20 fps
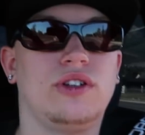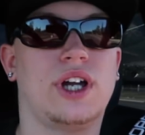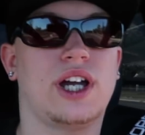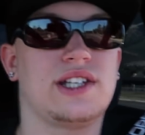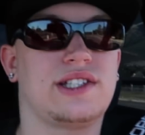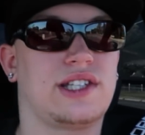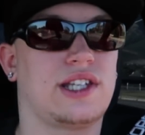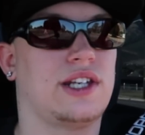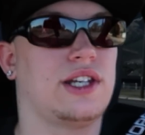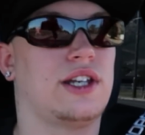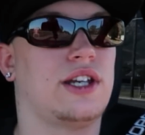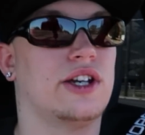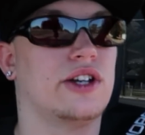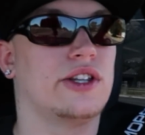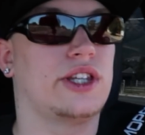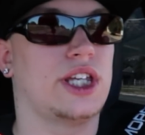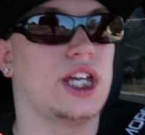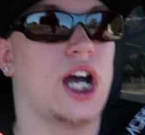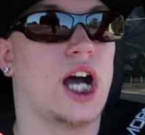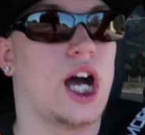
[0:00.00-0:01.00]
you guys can
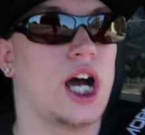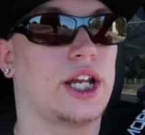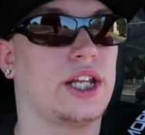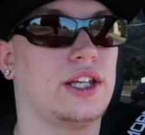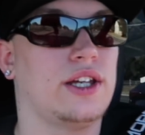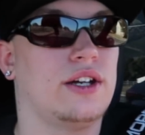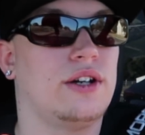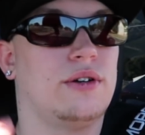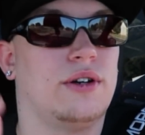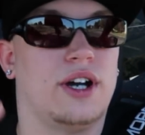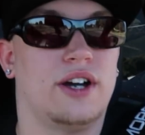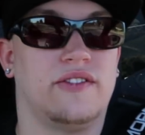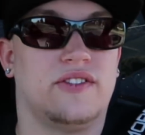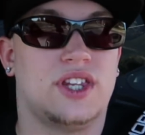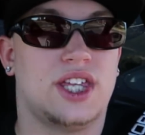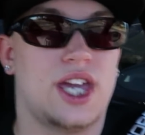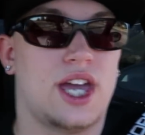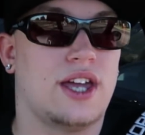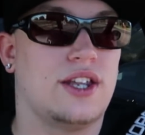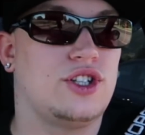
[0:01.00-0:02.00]
hear the audio of
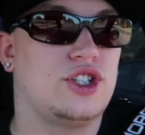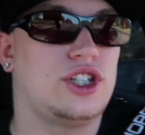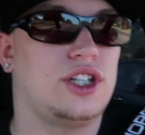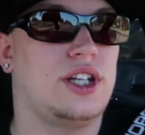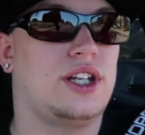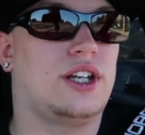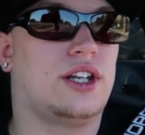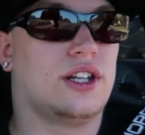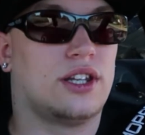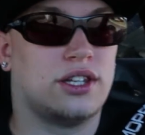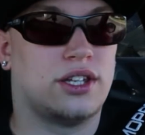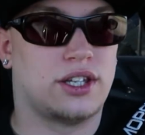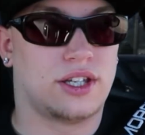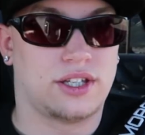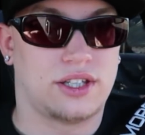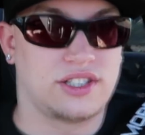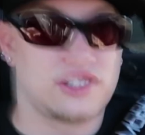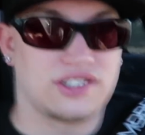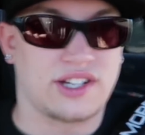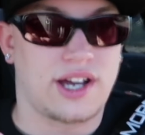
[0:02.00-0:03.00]
the engine and
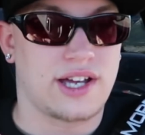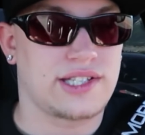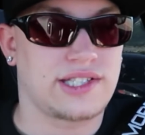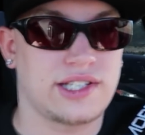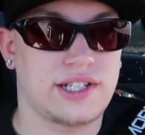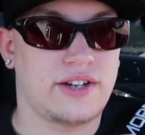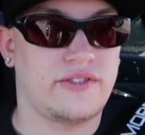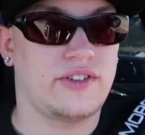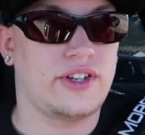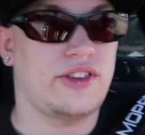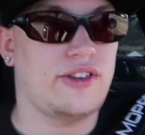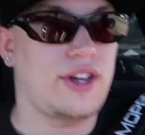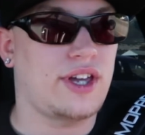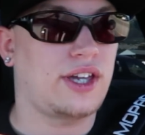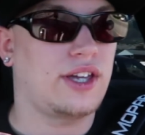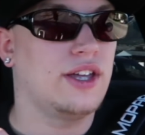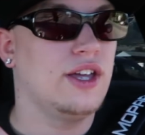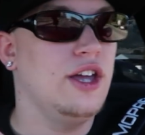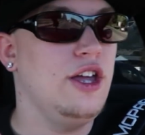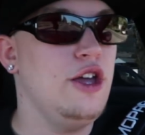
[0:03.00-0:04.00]
the exhaust and
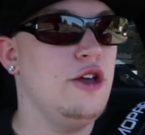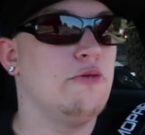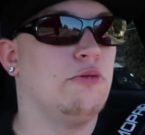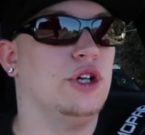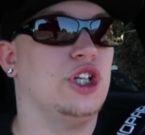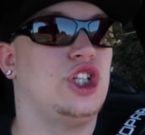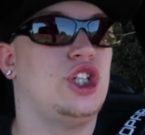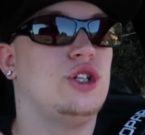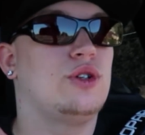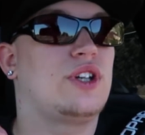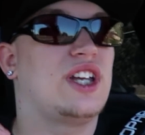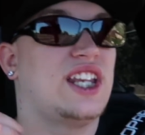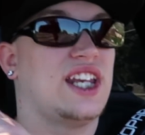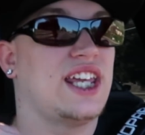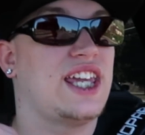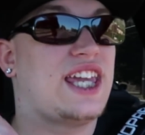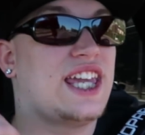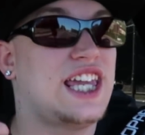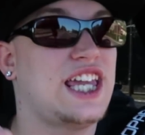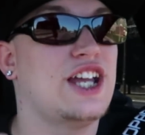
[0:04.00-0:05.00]
everything, but you can
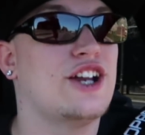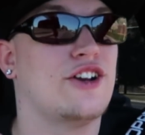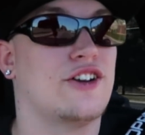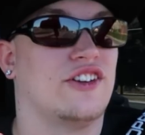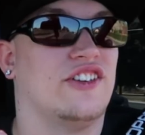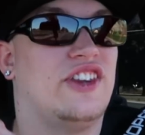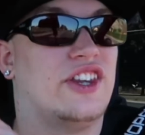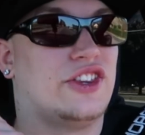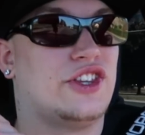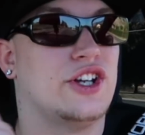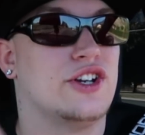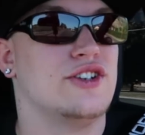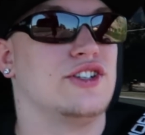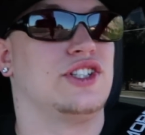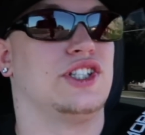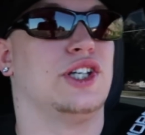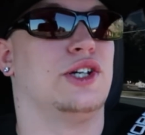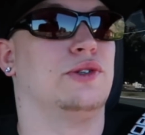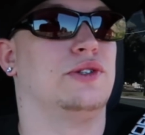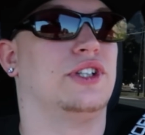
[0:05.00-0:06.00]
hear that there
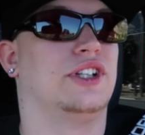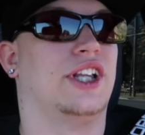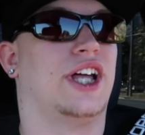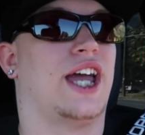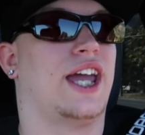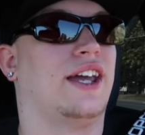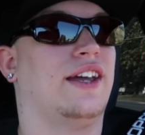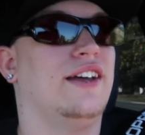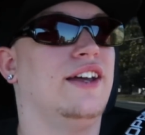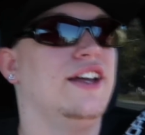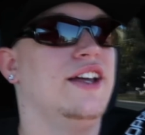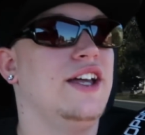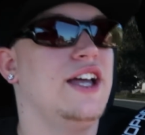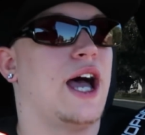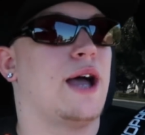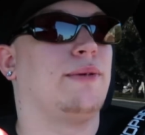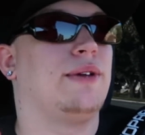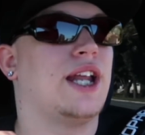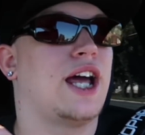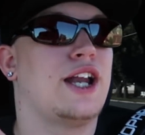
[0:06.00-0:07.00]
is no delay.
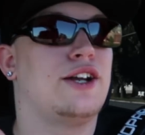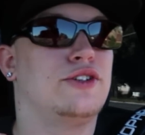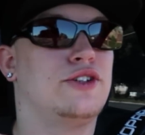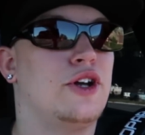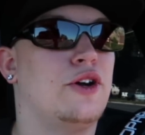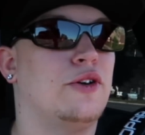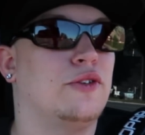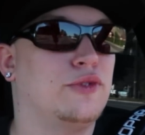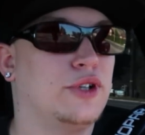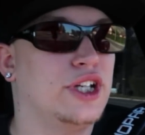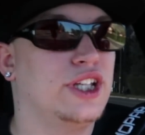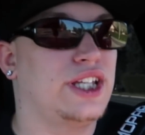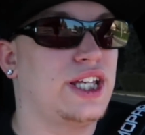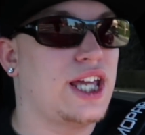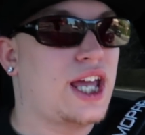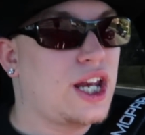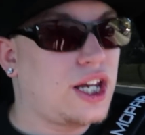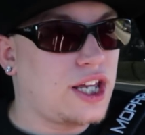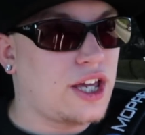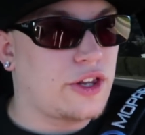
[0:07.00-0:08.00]
I mean, I don't know
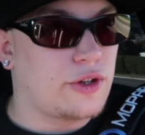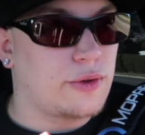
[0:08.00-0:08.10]
really any